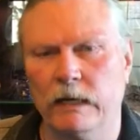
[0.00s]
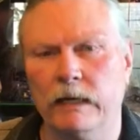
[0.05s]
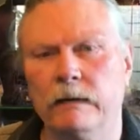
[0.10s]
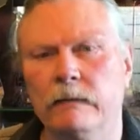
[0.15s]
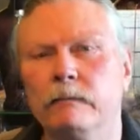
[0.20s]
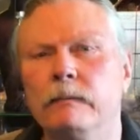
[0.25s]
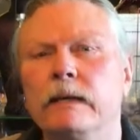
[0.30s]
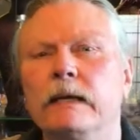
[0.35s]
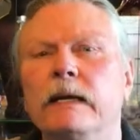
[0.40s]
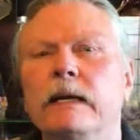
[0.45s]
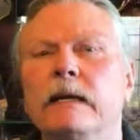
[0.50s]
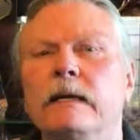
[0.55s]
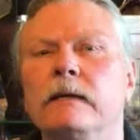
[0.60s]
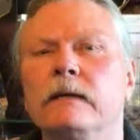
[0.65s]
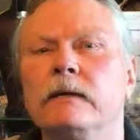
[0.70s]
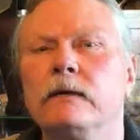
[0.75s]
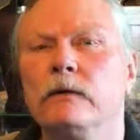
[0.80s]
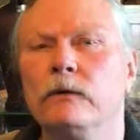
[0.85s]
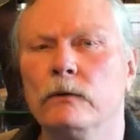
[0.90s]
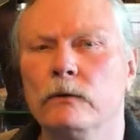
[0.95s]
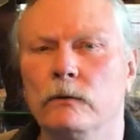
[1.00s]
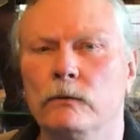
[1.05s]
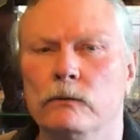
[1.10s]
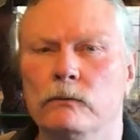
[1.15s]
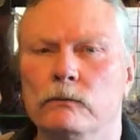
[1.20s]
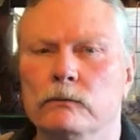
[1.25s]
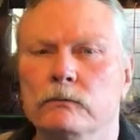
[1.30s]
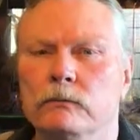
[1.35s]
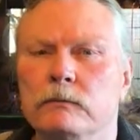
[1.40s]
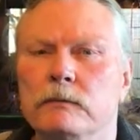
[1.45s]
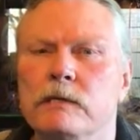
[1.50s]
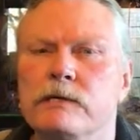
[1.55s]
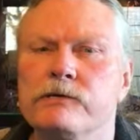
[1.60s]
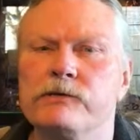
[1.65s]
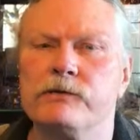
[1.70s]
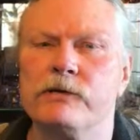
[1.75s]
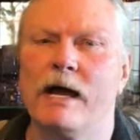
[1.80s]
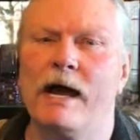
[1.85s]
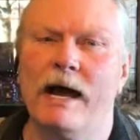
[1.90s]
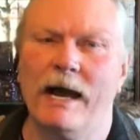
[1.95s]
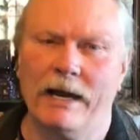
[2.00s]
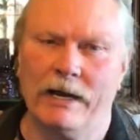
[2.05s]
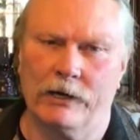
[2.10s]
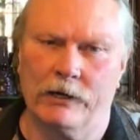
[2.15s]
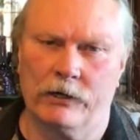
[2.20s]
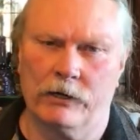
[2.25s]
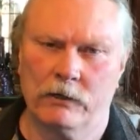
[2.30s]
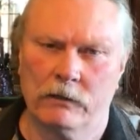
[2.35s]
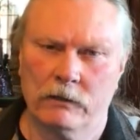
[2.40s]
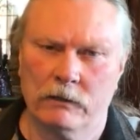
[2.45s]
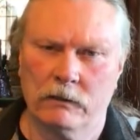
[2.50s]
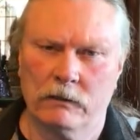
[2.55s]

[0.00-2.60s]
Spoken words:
it began to desire.